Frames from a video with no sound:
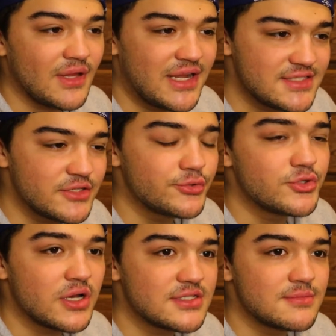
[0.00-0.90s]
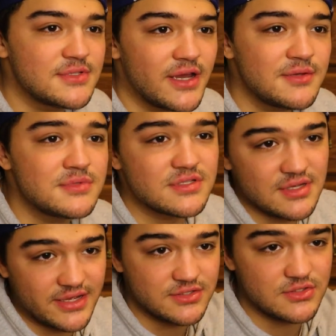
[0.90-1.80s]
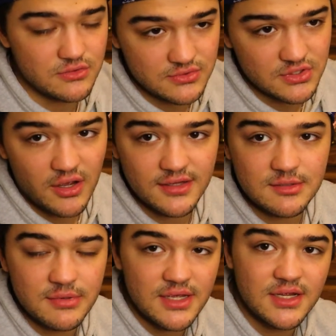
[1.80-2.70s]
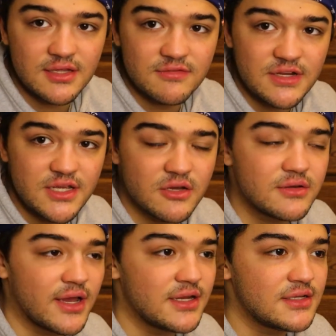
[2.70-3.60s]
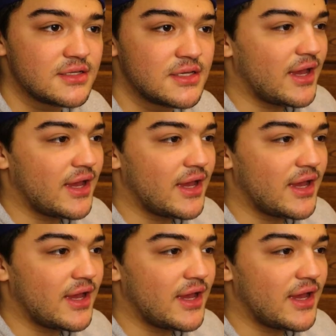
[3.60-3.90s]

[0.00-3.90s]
I still draw sometimes, as you saw at the beginning of the video, kinda.